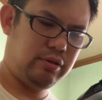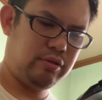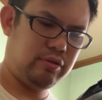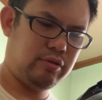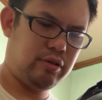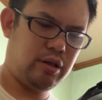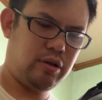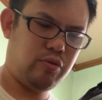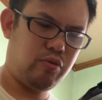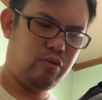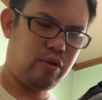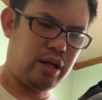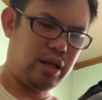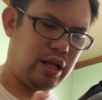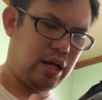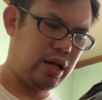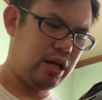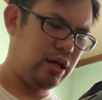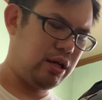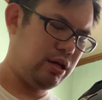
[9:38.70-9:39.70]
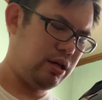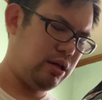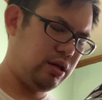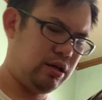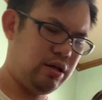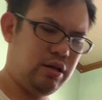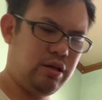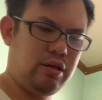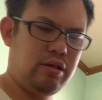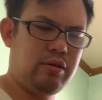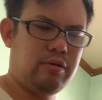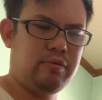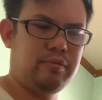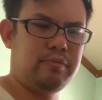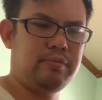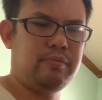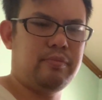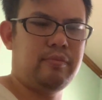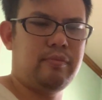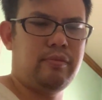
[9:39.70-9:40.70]
okay what I
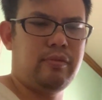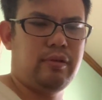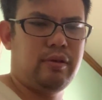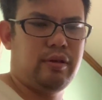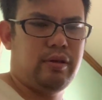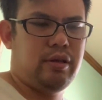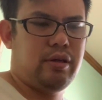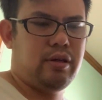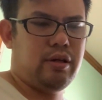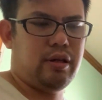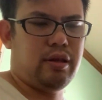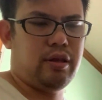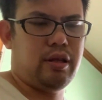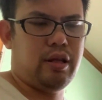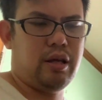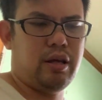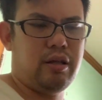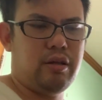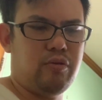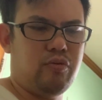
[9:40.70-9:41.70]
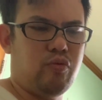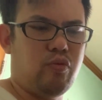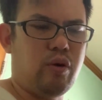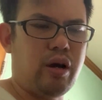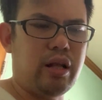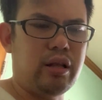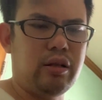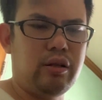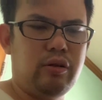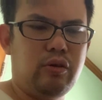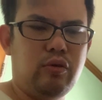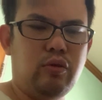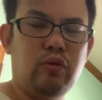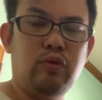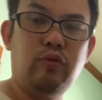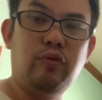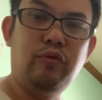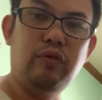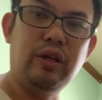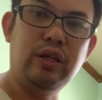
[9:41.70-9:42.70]
and then one
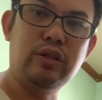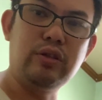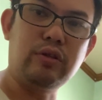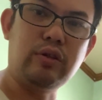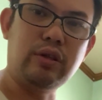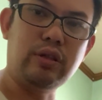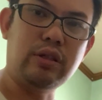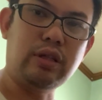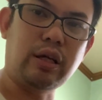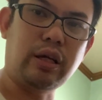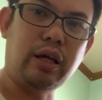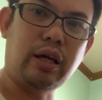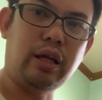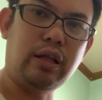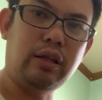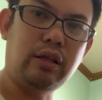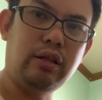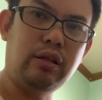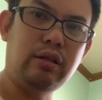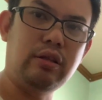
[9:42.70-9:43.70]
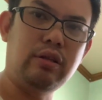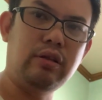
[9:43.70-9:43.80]
good feature is again